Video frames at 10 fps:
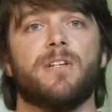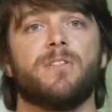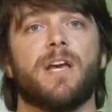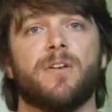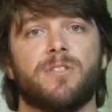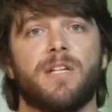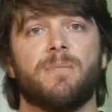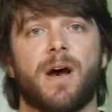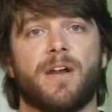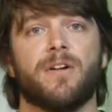And again, Jason
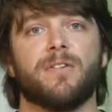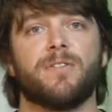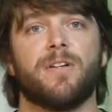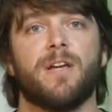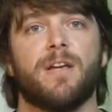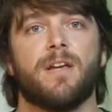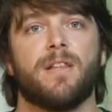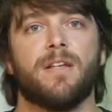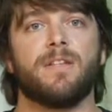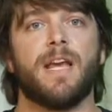had no problem reading this,
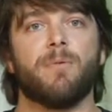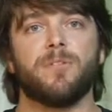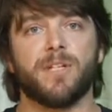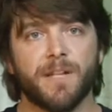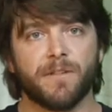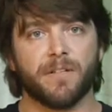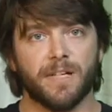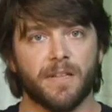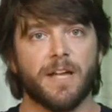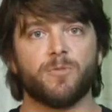but he has pretty good eyesight.
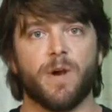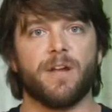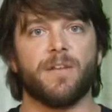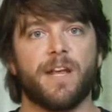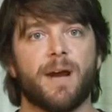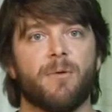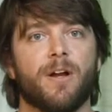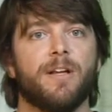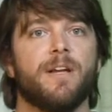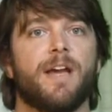Less weight on the
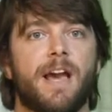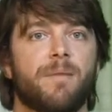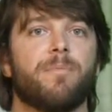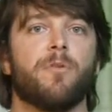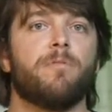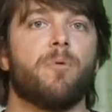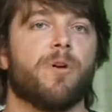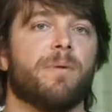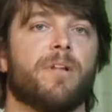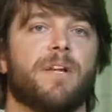camera and improved
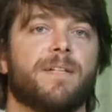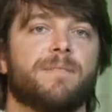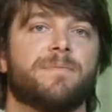portability.